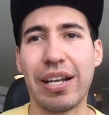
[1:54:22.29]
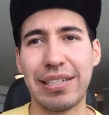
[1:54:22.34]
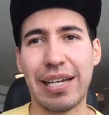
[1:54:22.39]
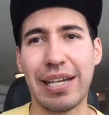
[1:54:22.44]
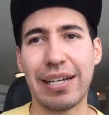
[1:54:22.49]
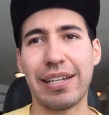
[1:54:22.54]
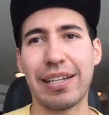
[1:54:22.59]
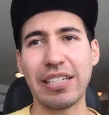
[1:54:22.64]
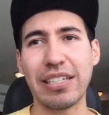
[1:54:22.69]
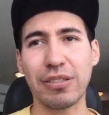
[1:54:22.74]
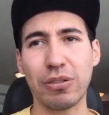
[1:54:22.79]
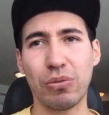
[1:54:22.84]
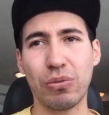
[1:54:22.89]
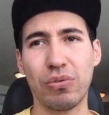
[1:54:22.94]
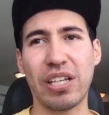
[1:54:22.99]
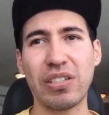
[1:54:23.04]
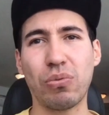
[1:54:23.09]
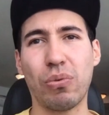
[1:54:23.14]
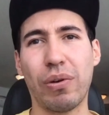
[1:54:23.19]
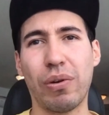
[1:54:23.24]
Well,
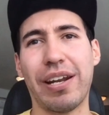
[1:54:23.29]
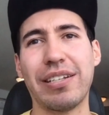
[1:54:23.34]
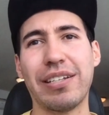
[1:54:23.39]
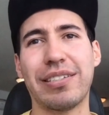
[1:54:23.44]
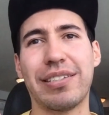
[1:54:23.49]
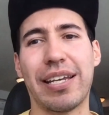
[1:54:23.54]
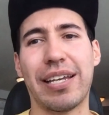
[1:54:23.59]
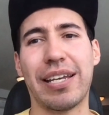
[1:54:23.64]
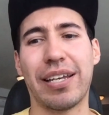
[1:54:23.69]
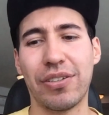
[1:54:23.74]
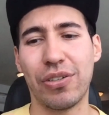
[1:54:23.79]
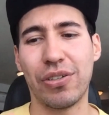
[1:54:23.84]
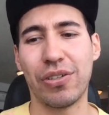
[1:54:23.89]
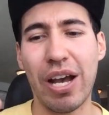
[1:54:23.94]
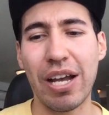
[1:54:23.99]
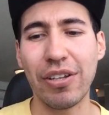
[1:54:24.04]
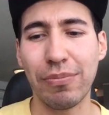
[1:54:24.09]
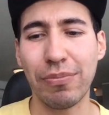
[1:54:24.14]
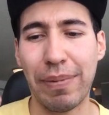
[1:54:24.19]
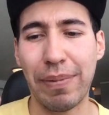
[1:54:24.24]
exactly. That's what it is.
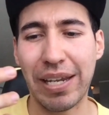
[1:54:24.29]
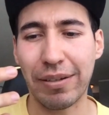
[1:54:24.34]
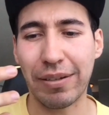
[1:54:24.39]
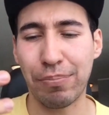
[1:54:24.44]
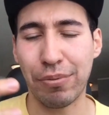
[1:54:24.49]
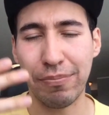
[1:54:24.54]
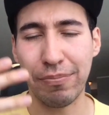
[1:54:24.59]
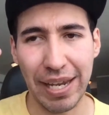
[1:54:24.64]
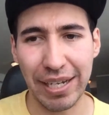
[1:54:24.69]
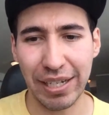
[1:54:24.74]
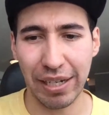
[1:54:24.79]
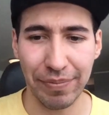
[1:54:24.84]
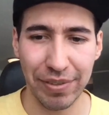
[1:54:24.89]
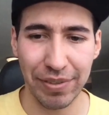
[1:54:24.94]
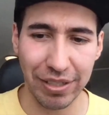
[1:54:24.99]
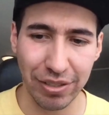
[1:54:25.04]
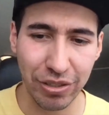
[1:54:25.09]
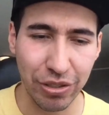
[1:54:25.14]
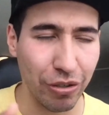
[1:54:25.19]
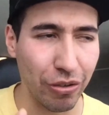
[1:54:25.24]
Like you don't have to make
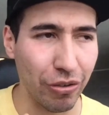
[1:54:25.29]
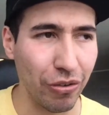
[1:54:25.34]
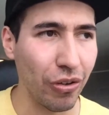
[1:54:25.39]
full makeup.